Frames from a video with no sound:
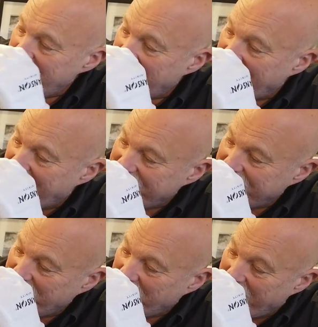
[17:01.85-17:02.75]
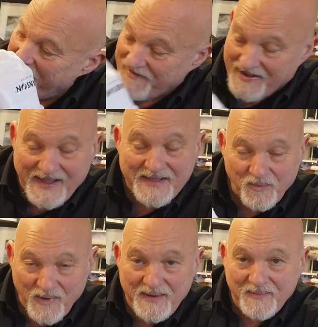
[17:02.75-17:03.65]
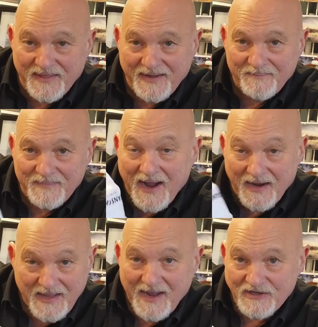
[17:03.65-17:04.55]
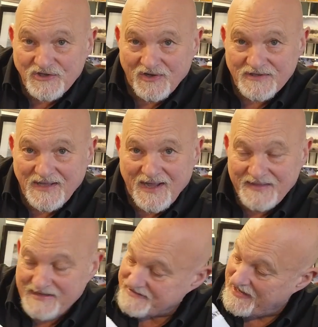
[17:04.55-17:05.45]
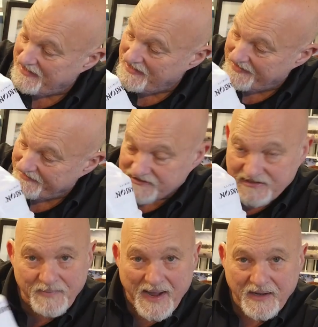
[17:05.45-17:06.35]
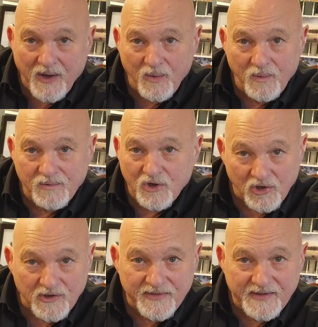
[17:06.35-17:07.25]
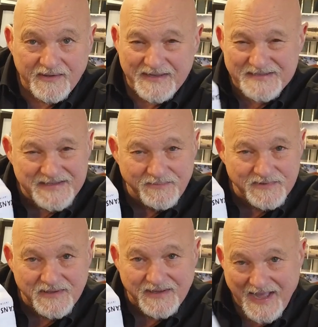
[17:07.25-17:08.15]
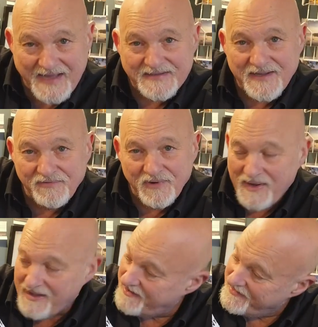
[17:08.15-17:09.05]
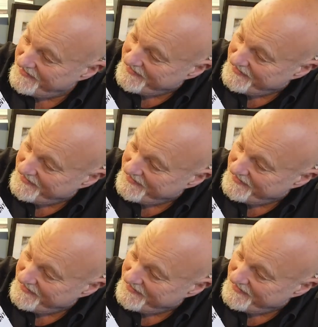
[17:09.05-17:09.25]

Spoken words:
But if I get away with it, I like shots like this. I like the tobacco colour that it seems to cast everywhere.